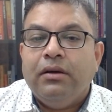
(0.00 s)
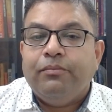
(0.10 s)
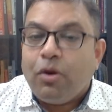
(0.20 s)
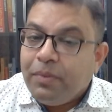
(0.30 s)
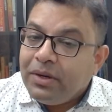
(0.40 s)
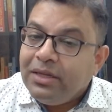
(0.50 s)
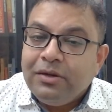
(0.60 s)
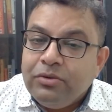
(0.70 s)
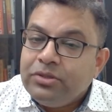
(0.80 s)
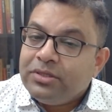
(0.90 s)
Property
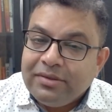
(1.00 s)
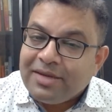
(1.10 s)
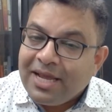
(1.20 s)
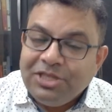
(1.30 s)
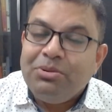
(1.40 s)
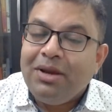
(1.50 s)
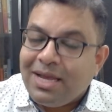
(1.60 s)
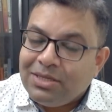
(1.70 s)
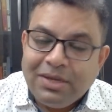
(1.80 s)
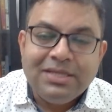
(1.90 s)
includes tangible
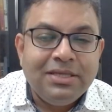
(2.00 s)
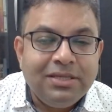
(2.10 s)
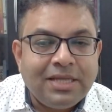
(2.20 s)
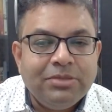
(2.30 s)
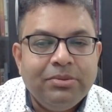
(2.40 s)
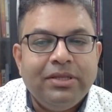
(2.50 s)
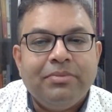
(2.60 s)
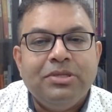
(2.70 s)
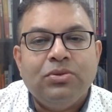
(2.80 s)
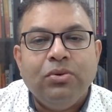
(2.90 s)
as well as intangible.
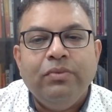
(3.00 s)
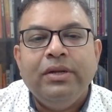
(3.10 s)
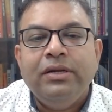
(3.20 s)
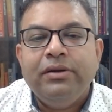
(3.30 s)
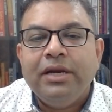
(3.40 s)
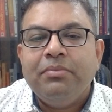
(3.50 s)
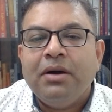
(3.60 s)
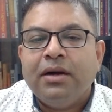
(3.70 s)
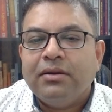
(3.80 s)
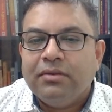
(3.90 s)
That means goodwill,
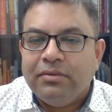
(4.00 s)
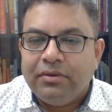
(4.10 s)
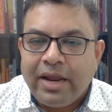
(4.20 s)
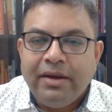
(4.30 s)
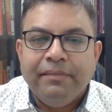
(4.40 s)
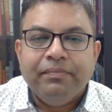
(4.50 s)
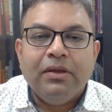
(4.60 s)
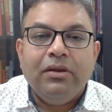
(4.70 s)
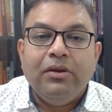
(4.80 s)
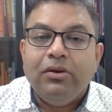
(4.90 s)
trademark, right?
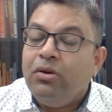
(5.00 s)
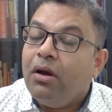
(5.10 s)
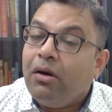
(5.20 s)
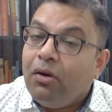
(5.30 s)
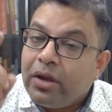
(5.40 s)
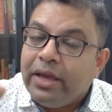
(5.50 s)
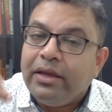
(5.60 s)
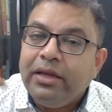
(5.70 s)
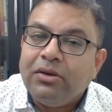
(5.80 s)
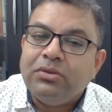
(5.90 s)

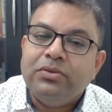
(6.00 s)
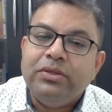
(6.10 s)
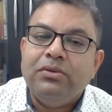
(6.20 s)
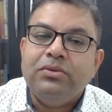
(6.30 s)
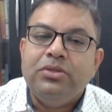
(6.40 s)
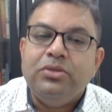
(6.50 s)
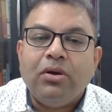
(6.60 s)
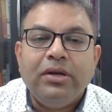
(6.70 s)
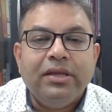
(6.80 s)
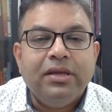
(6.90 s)
Okay, it also includes
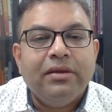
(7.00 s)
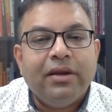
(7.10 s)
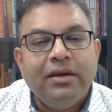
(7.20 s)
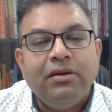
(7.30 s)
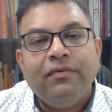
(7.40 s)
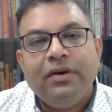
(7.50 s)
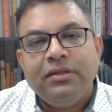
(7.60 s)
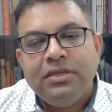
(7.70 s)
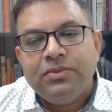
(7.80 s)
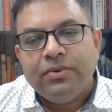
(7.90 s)
not taking credit of
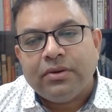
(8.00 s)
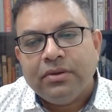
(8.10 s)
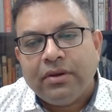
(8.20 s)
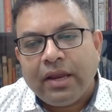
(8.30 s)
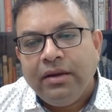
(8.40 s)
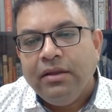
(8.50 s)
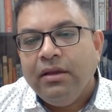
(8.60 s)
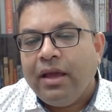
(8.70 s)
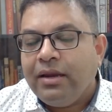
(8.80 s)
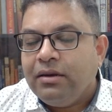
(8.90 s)
others' work, right?
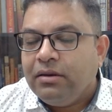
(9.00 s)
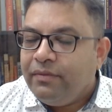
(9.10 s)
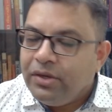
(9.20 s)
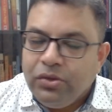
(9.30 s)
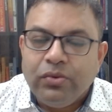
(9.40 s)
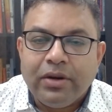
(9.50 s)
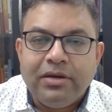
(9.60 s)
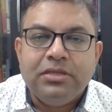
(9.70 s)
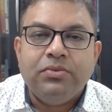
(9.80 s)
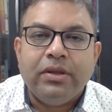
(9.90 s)
And giving due
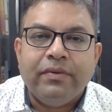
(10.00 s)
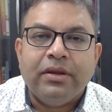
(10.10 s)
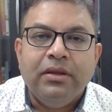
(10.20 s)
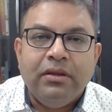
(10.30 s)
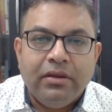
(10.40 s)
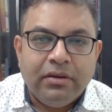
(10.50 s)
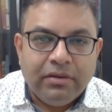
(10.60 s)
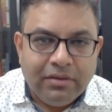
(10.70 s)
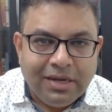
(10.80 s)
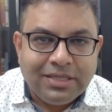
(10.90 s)
credits wherever
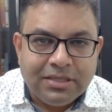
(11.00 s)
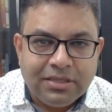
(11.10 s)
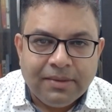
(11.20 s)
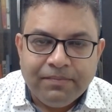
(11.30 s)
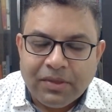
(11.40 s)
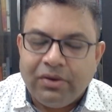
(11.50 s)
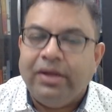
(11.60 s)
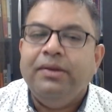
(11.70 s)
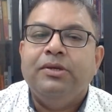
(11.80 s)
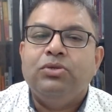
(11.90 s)
necessary,
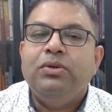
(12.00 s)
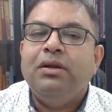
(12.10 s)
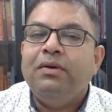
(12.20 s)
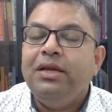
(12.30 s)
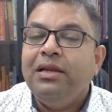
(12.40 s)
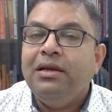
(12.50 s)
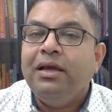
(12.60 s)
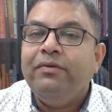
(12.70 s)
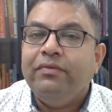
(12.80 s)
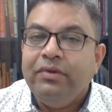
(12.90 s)
right? So in our daily
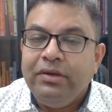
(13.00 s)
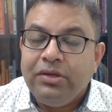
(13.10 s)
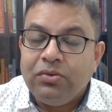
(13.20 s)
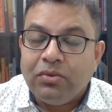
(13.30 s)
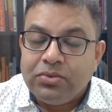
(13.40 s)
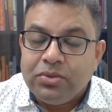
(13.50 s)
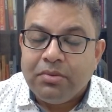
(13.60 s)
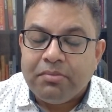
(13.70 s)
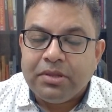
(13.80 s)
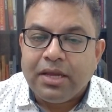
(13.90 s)
life, we need to also
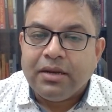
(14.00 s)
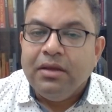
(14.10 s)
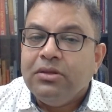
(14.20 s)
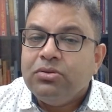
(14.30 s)
remember that.